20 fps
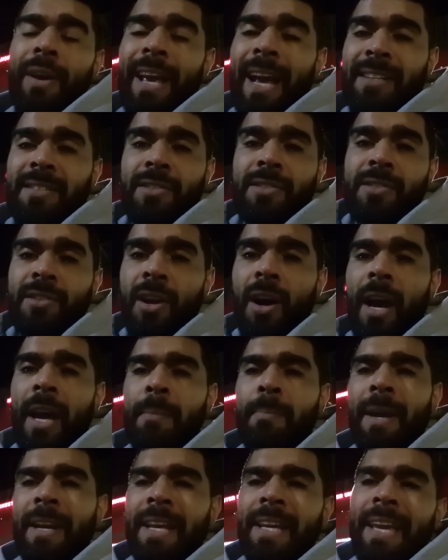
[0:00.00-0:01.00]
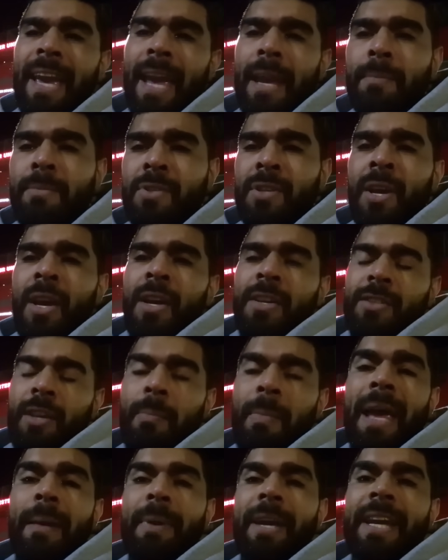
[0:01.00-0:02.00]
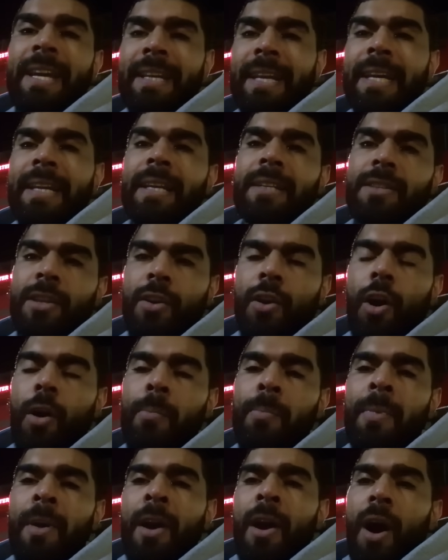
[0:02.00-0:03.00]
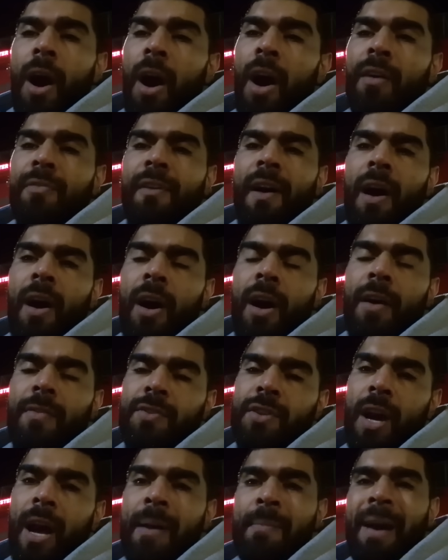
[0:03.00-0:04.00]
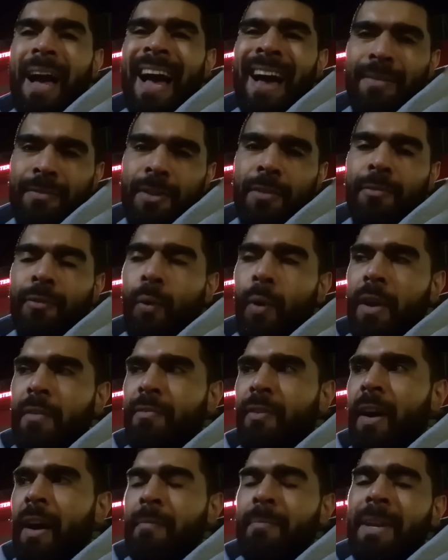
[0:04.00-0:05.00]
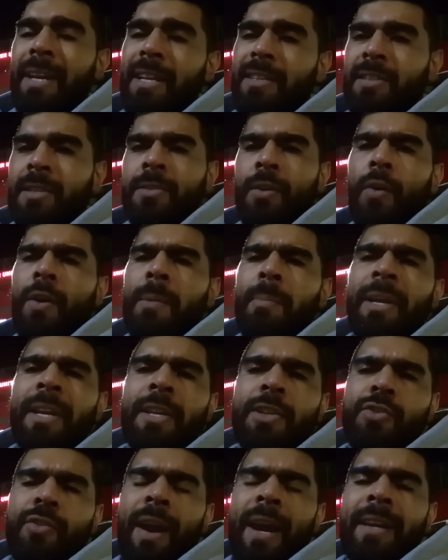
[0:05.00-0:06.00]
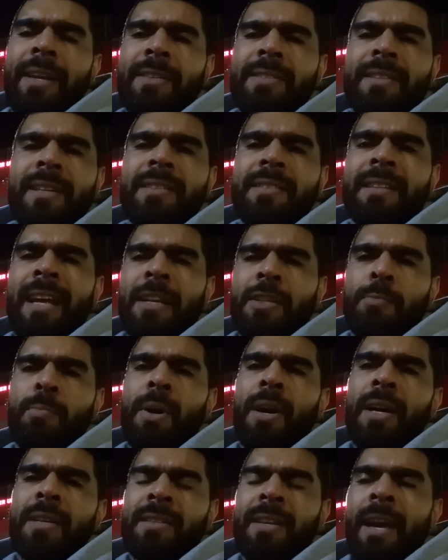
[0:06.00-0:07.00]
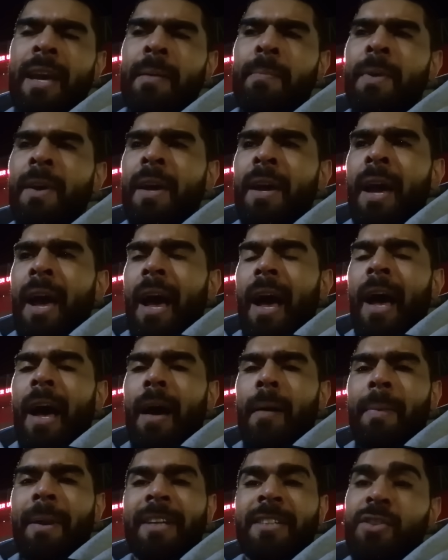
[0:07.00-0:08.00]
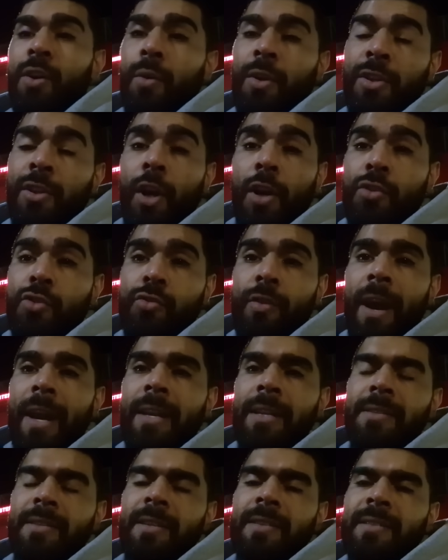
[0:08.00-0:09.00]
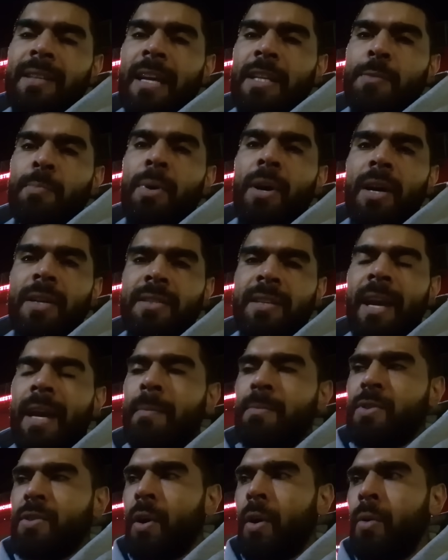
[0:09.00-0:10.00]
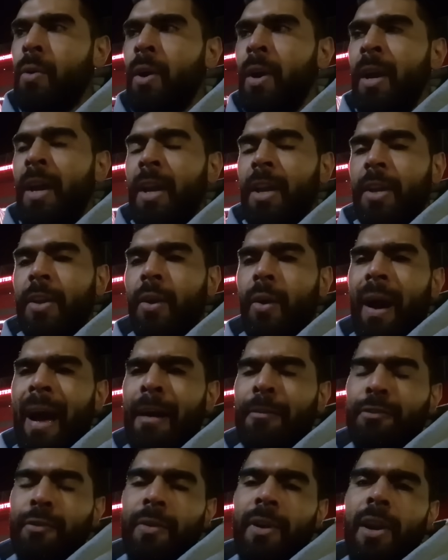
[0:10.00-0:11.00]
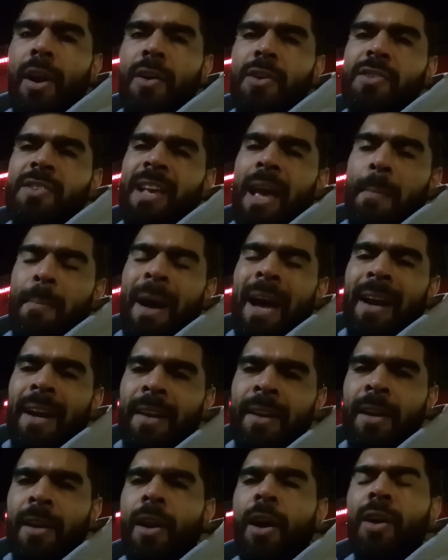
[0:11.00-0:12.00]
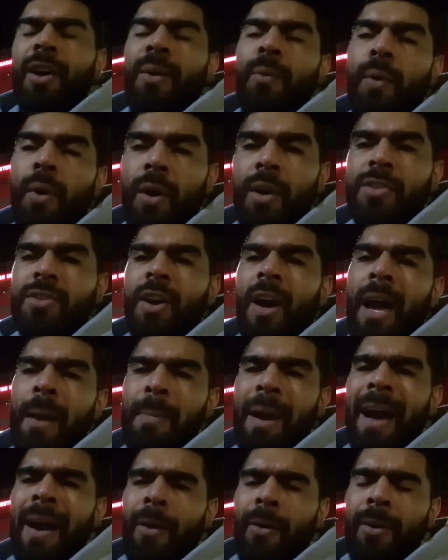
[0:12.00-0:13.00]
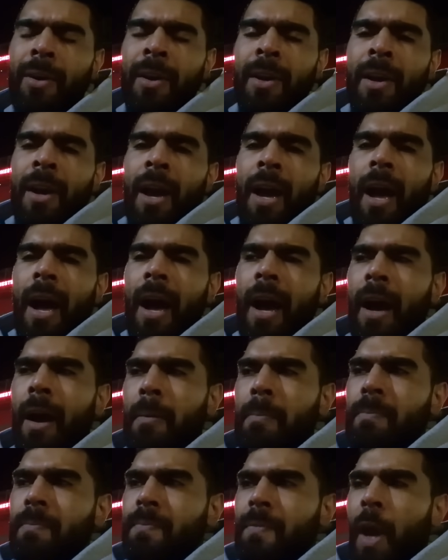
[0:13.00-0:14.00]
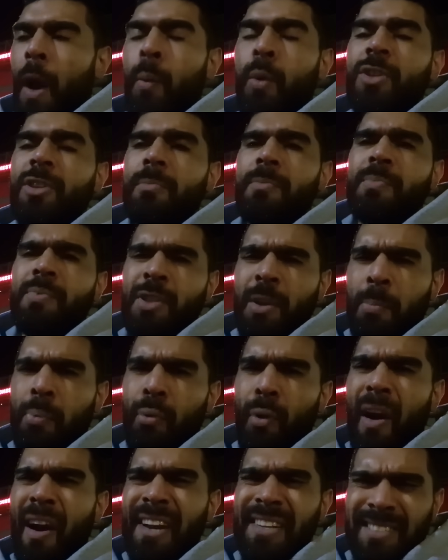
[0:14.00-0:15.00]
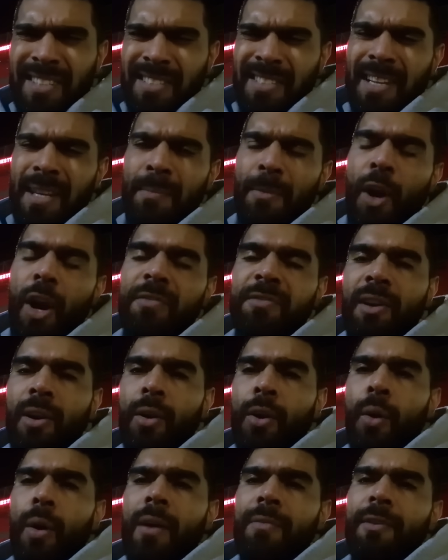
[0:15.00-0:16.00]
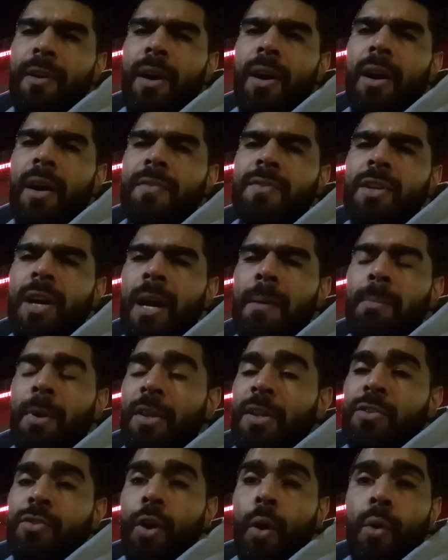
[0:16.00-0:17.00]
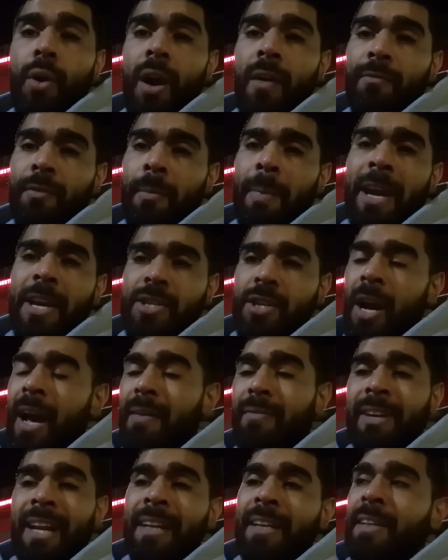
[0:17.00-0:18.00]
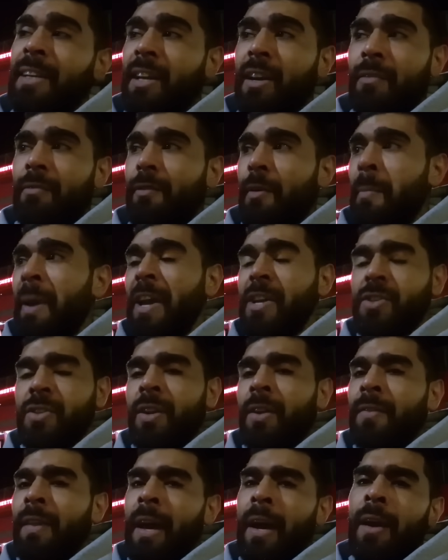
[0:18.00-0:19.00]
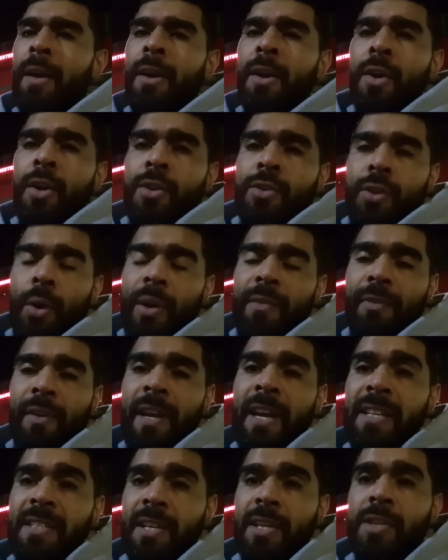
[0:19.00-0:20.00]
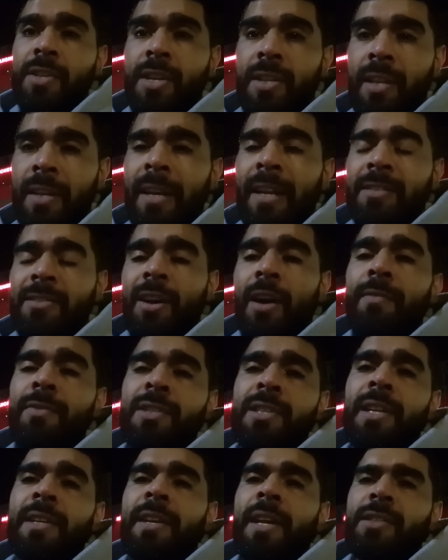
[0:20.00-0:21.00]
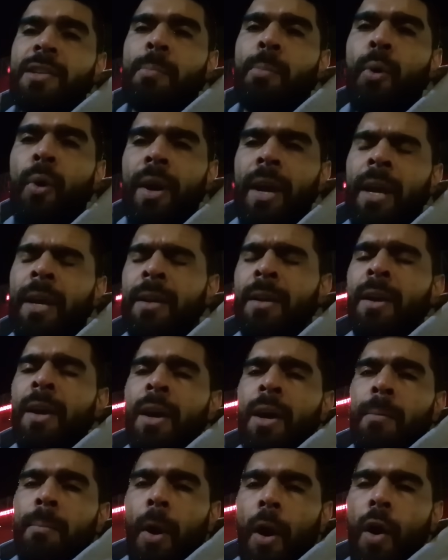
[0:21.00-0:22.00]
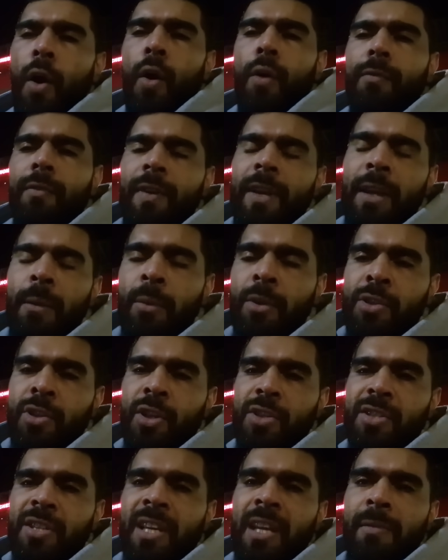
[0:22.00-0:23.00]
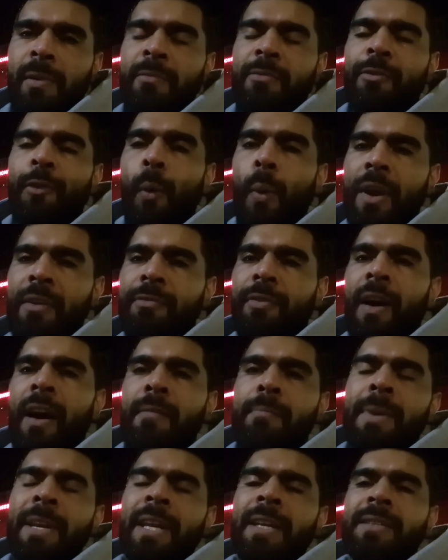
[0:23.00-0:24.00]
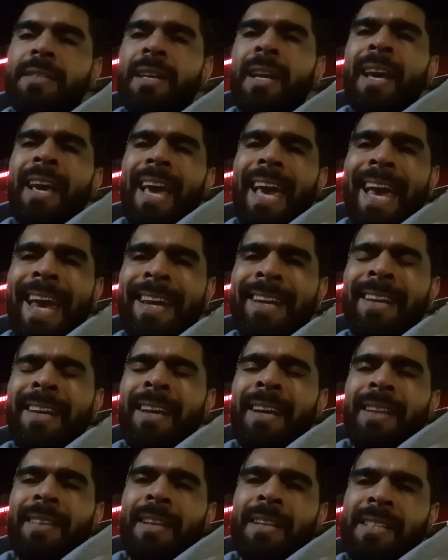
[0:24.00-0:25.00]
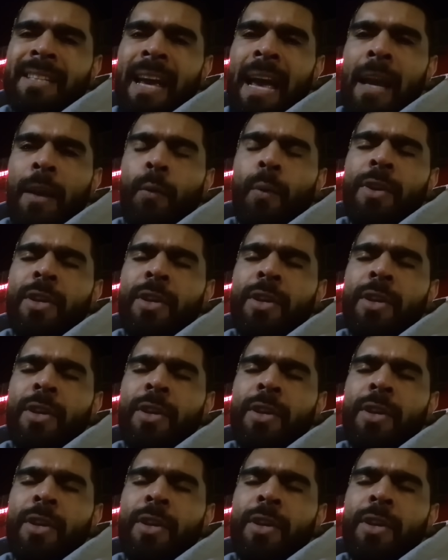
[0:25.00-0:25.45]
He hasn't started many games, so maybe he needed to come off at half-time after 45 minutes. He's only been in training since that Spurs game, and he's only done training since that Spurs game. So, you know, after a long setback and a long time out, I wasn't surprised to see him go off at half-time, but there's no confirmation. I haven't had any confirmation on that. So if he is injured, then that's obviously disappointing. But hopefully it was just to give him 45 minutes in the tank.